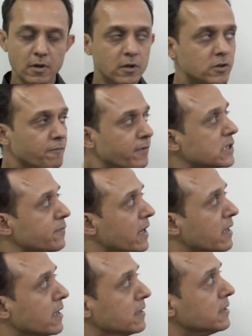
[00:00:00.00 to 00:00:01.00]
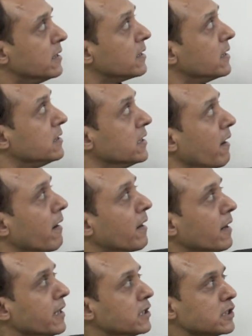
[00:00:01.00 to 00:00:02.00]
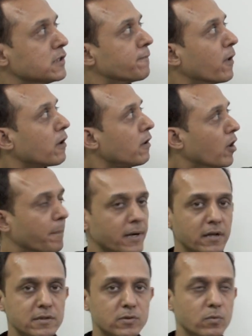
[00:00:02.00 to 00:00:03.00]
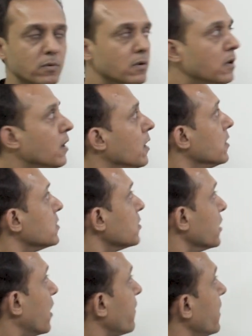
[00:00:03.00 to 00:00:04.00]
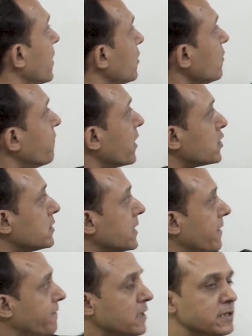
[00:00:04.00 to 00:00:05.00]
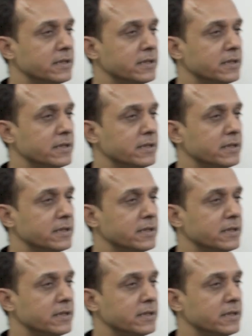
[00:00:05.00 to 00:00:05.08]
So first we'll consider the general conditions for L'Hopital's rule. So now there are two functions f and